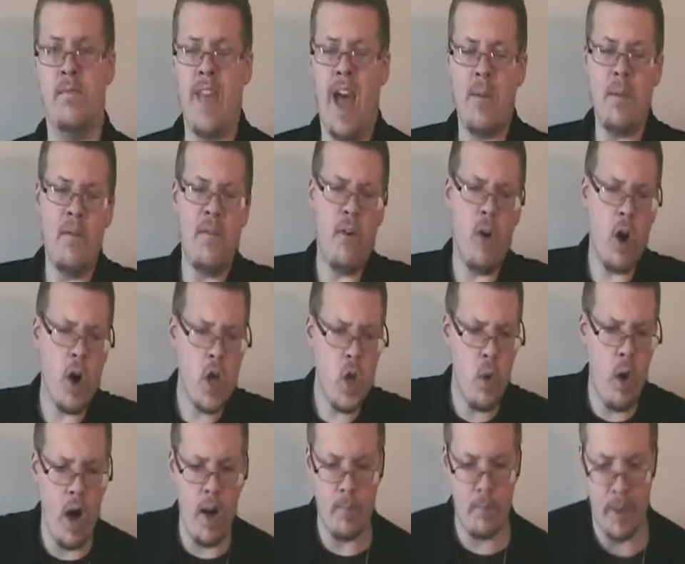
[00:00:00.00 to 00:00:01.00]
now before you
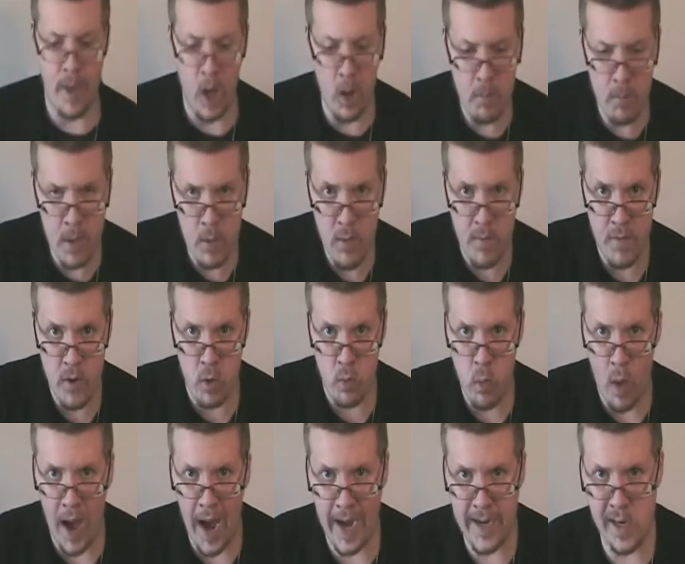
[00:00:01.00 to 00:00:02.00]
all pelt me with your
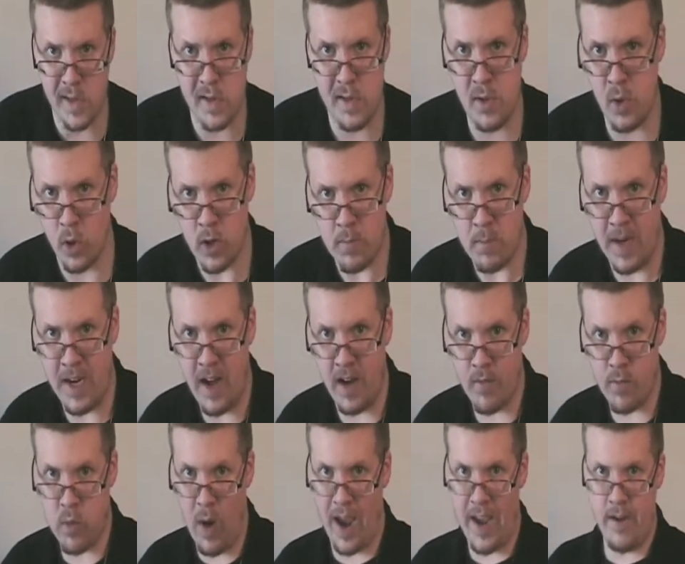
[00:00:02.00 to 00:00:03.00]
wide assortment
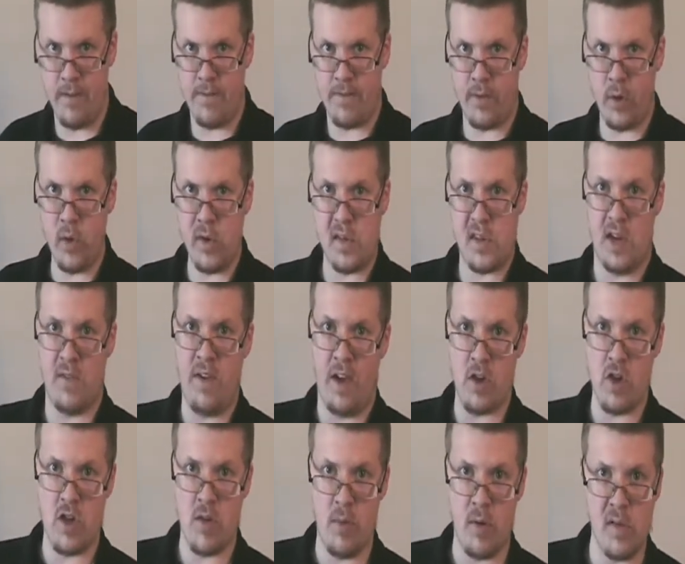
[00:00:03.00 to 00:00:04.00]
of rotten fruits and
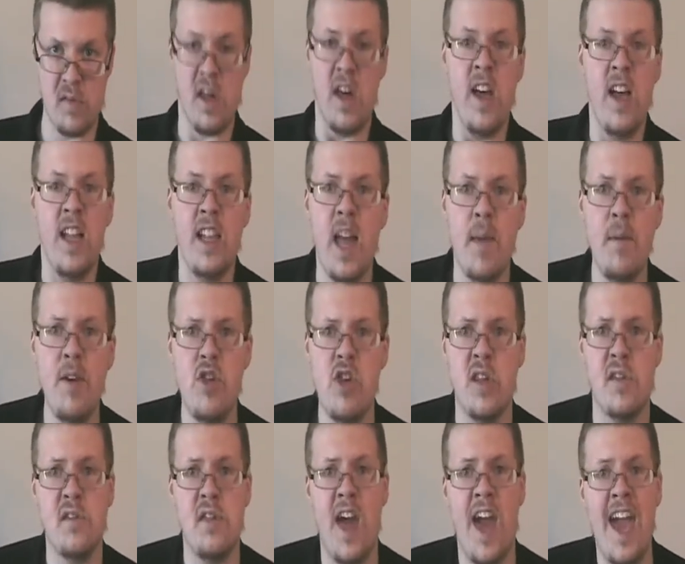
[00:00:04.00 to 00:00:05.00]
vegetables, let me
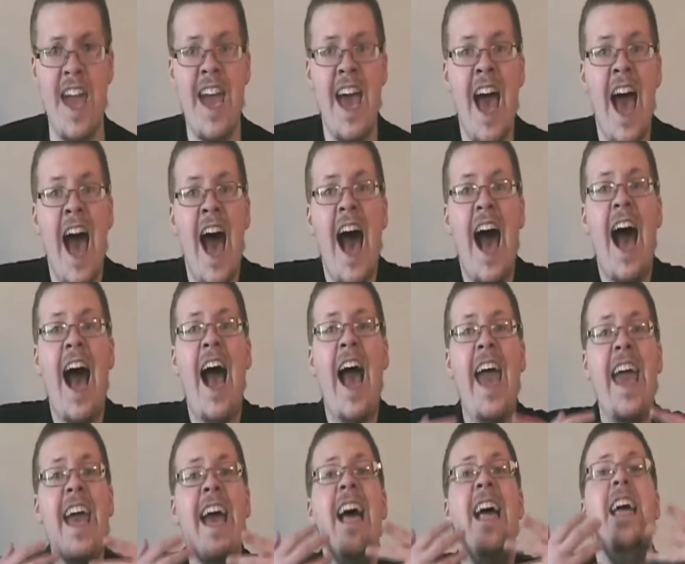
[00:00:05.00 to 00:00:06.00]
just say,
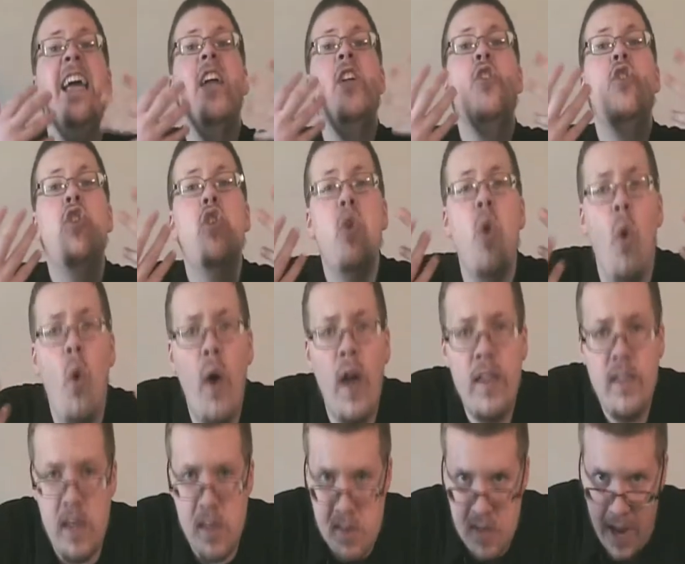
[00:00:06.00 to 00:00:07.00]
I enjoy
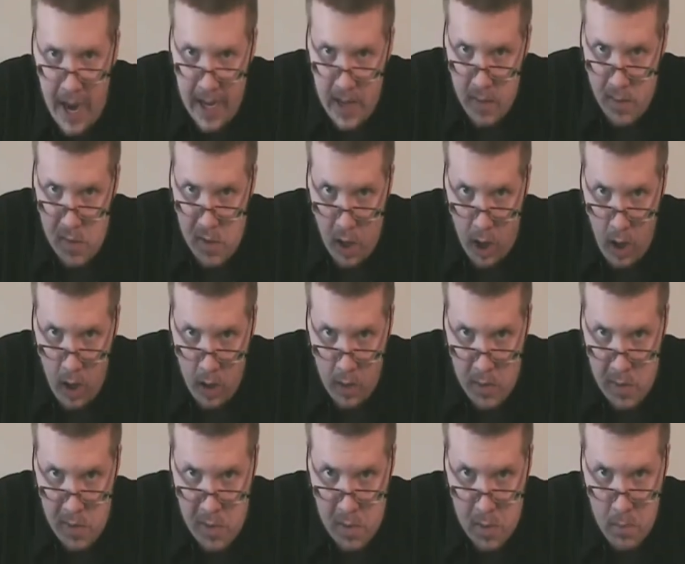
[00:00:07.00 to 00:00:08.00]
these kinds of
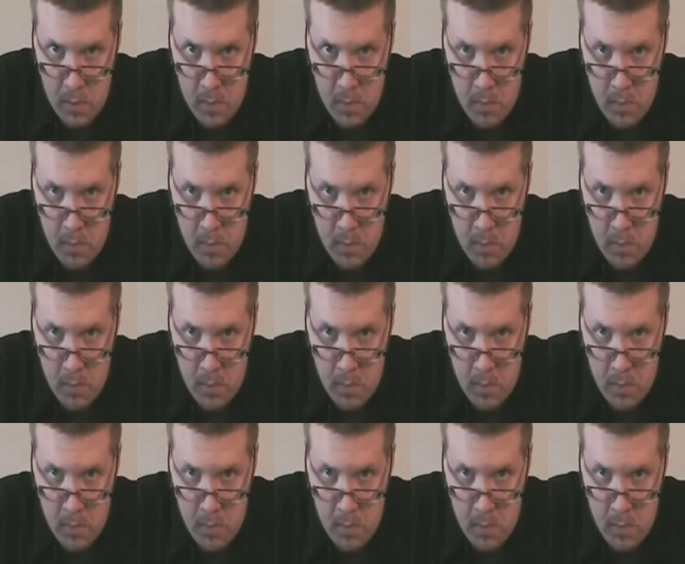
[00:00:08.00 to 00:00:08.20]
songs.